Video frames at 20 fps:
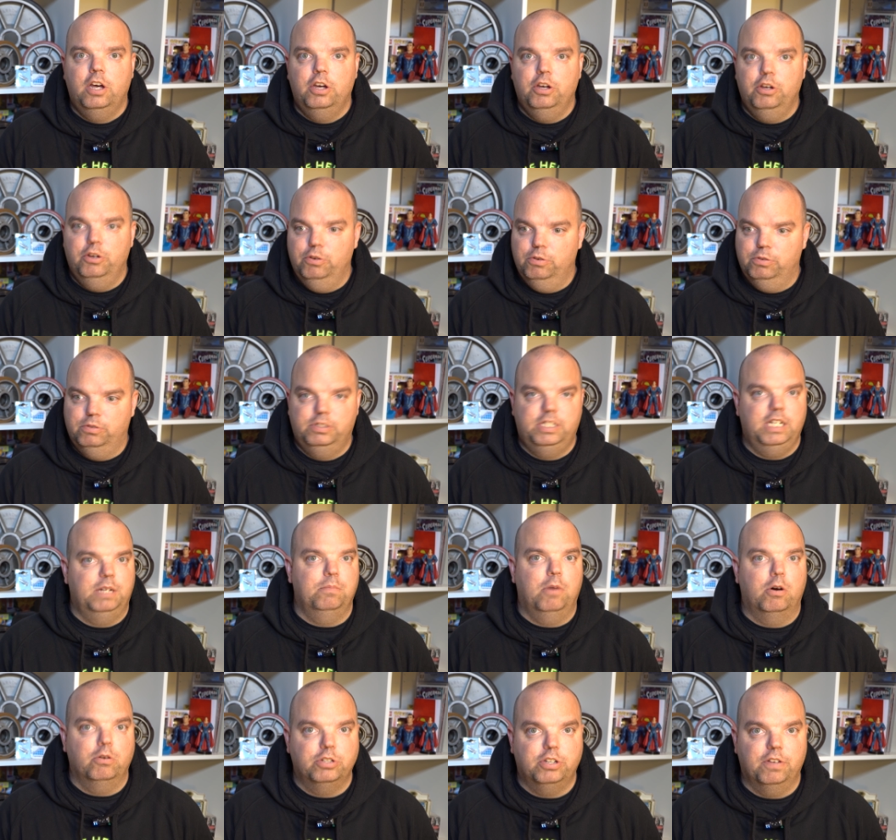who did
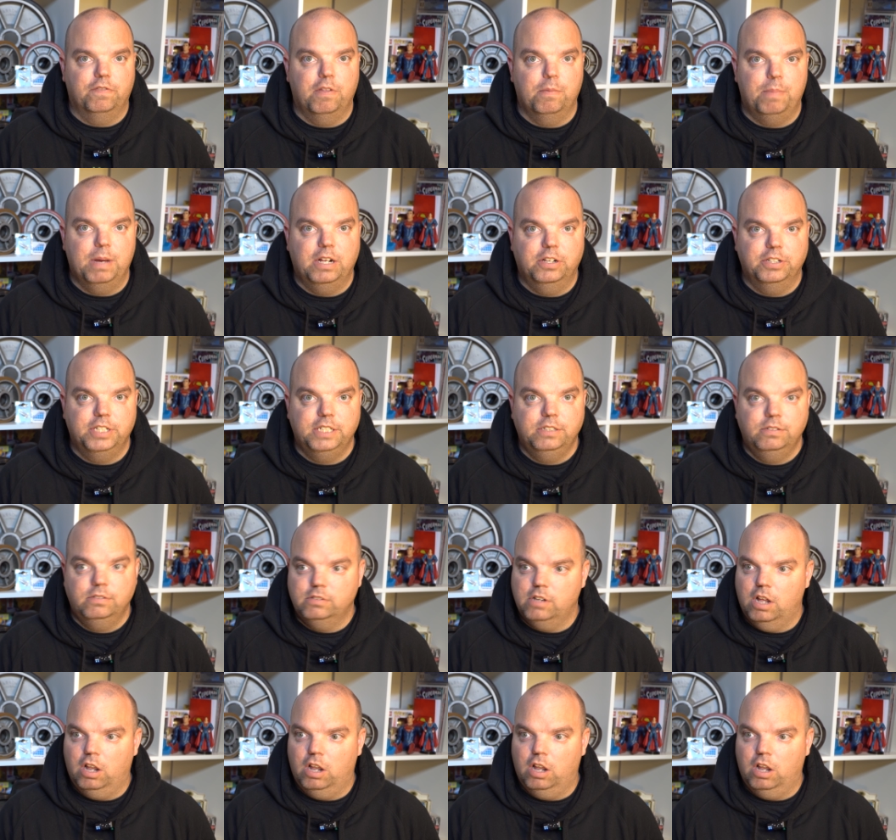most of the building,